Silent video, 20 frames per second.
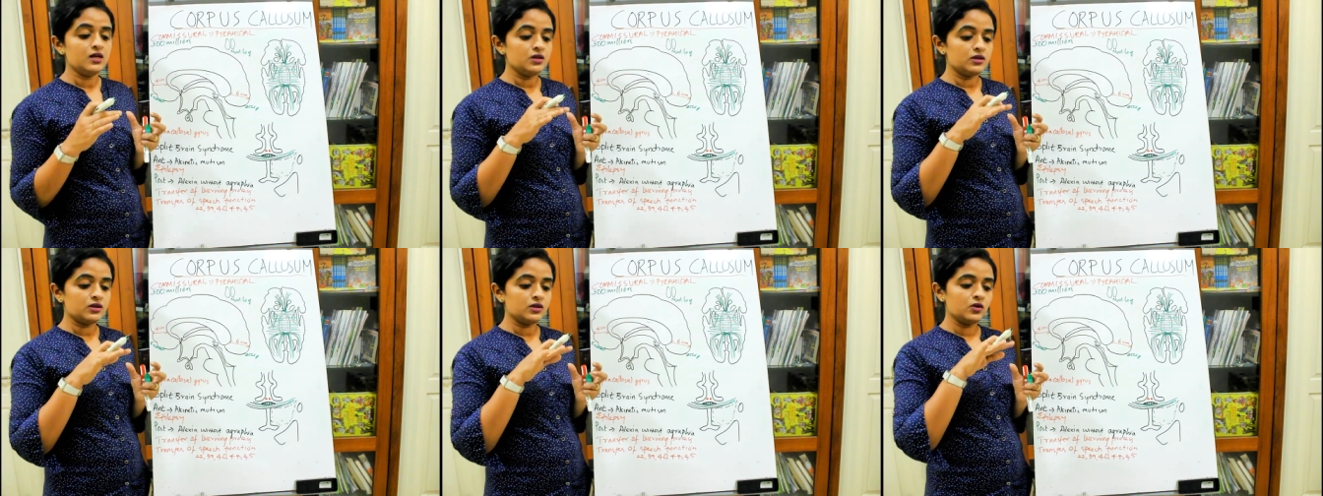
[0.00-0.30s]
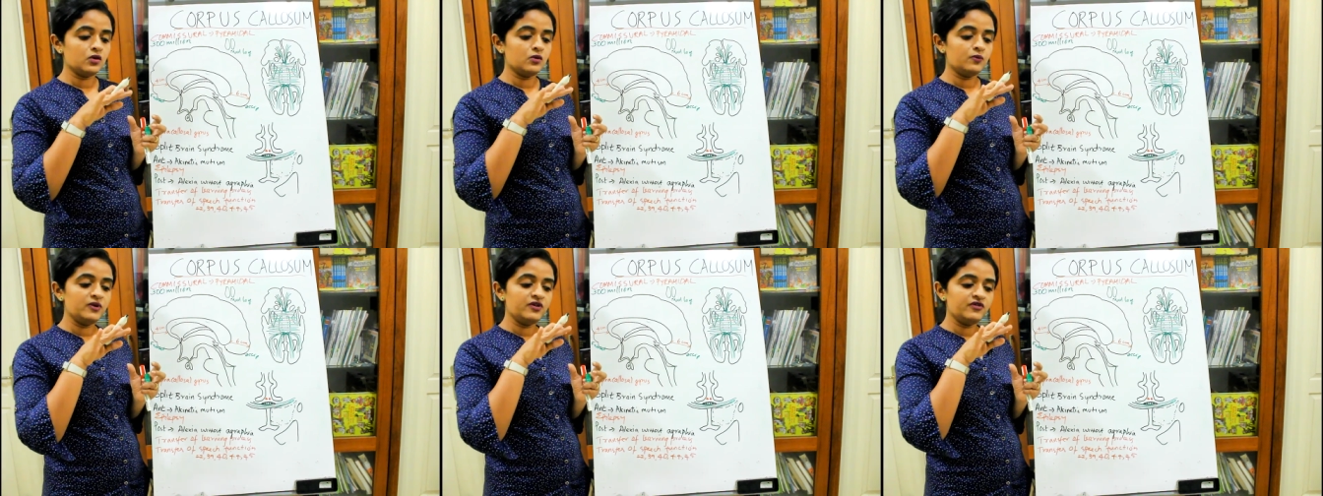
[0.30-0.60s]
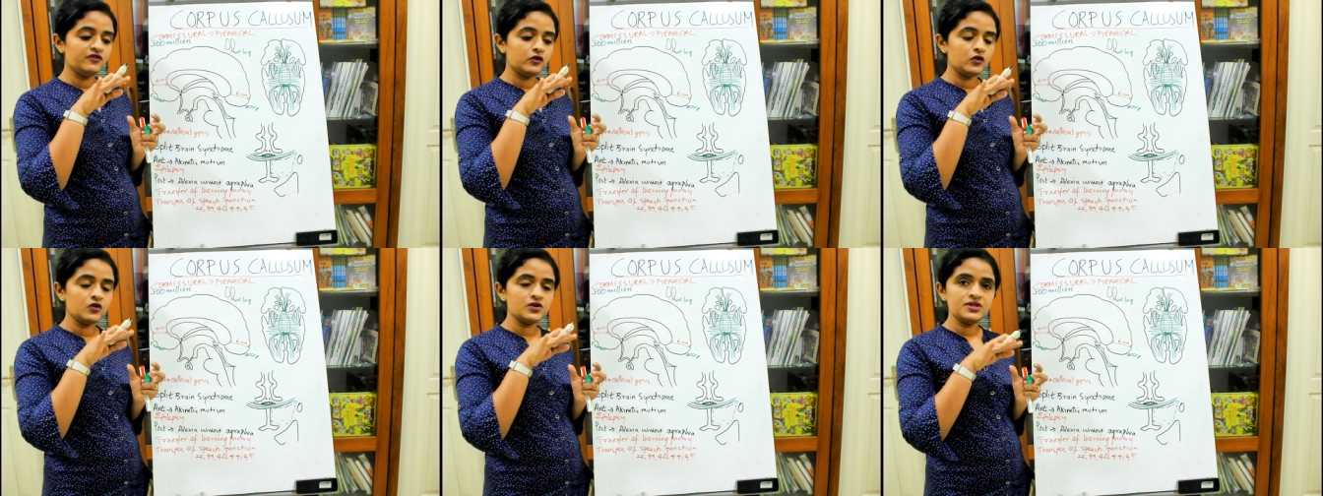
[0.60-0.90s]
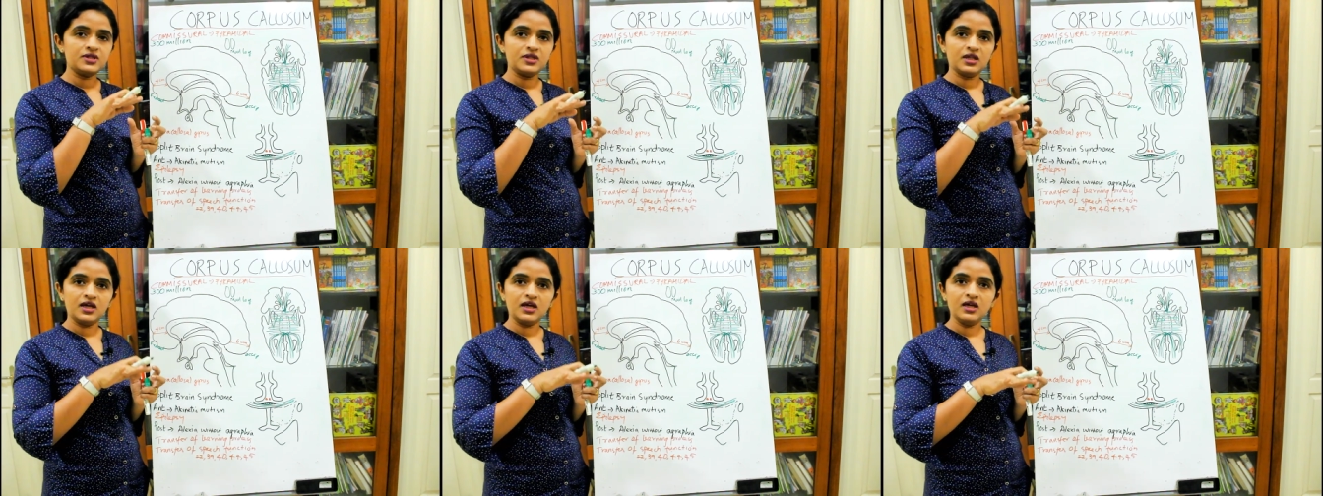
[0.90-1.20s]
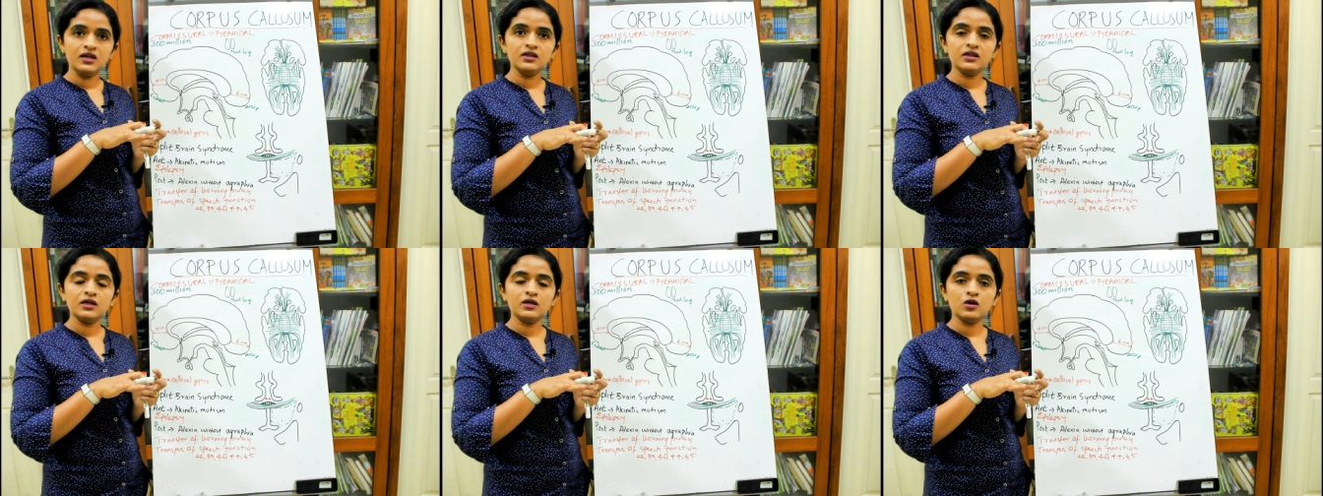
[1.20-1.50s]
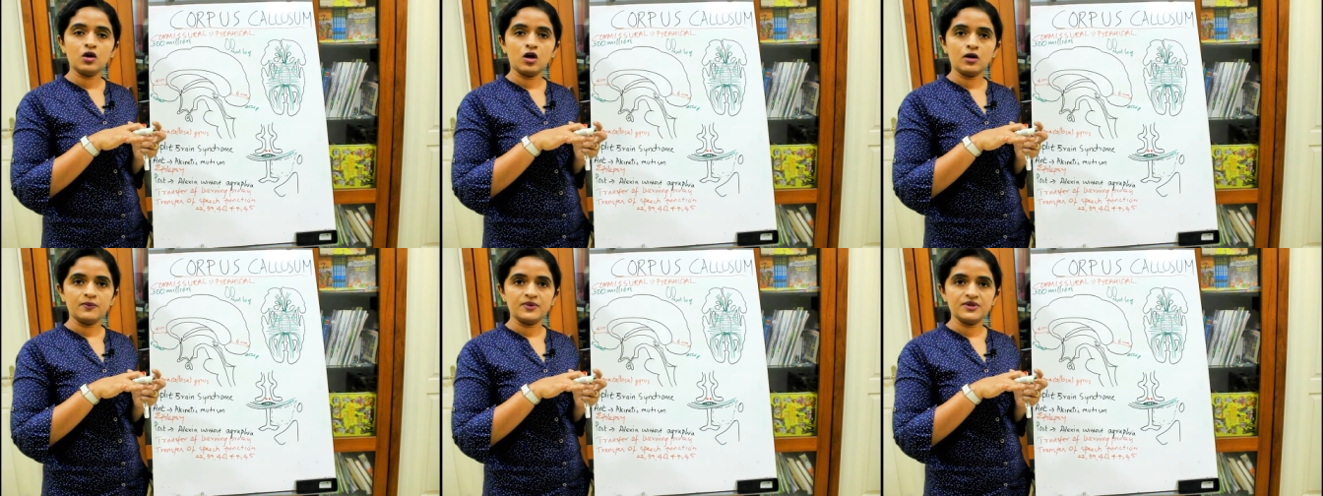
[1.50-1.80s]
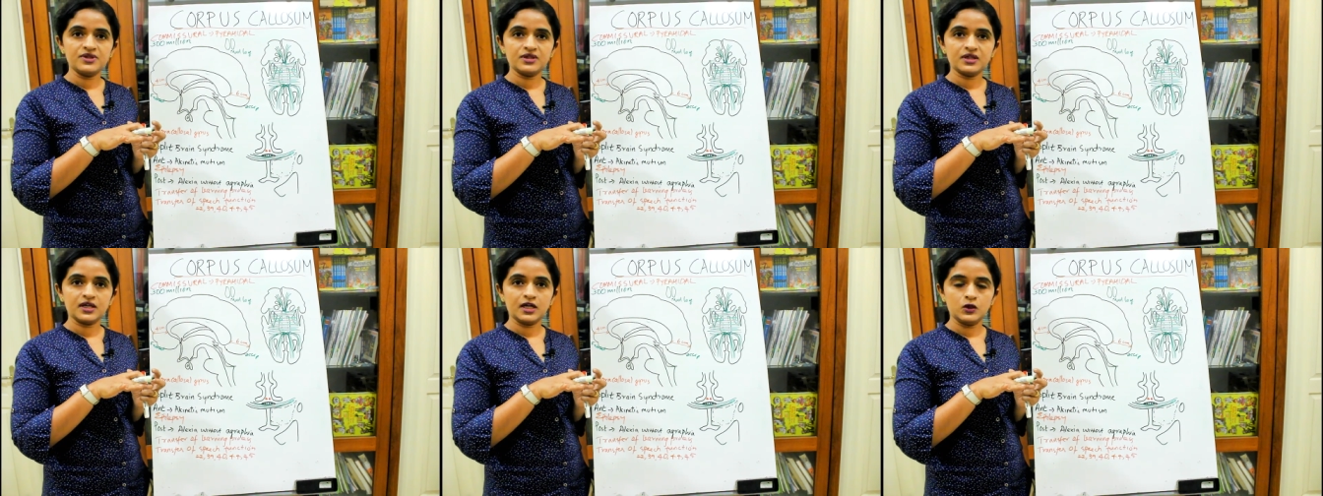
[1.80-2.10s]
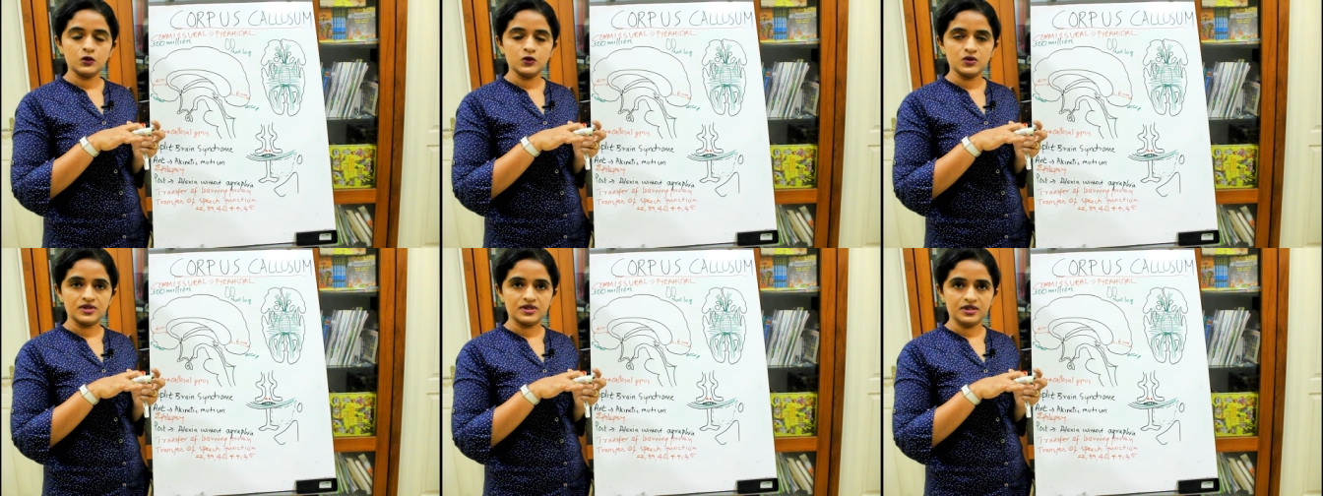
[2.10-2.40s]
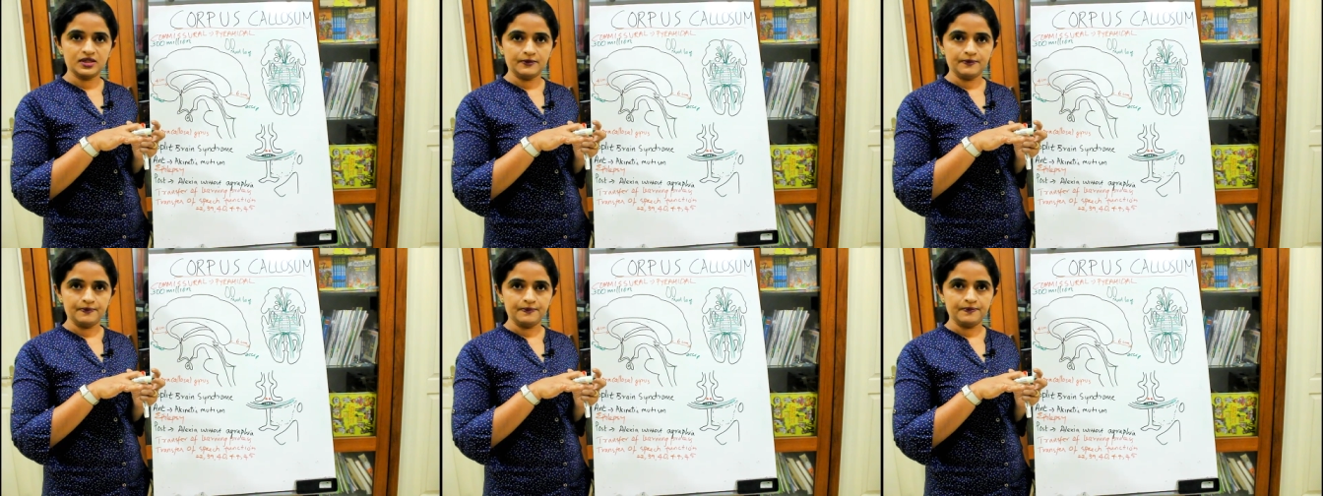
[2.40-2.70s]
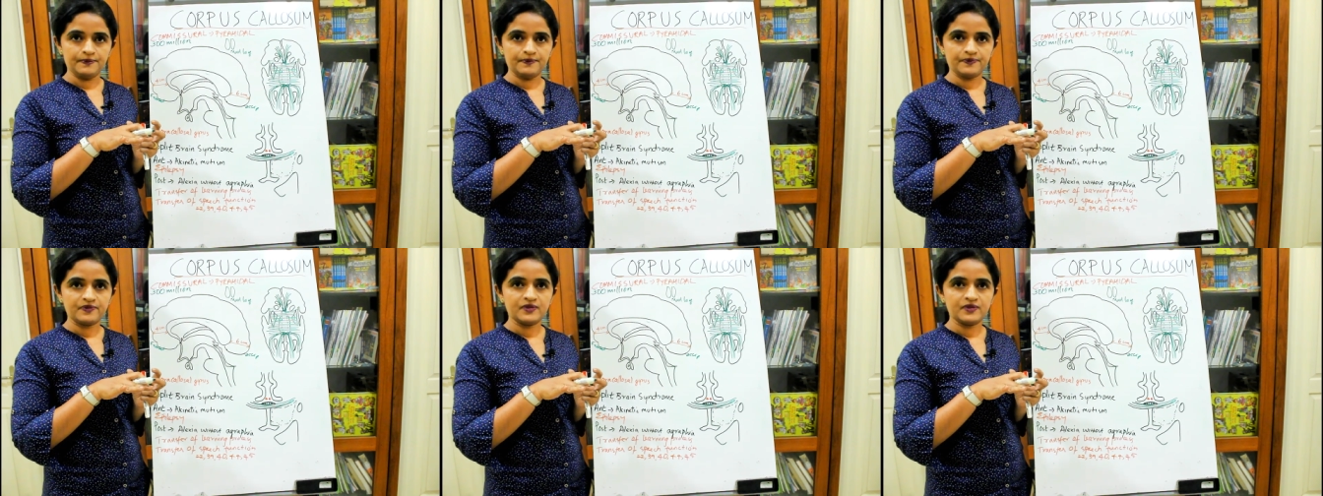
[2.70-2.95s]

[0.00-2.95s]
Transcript: So before seeing the corpus callosum,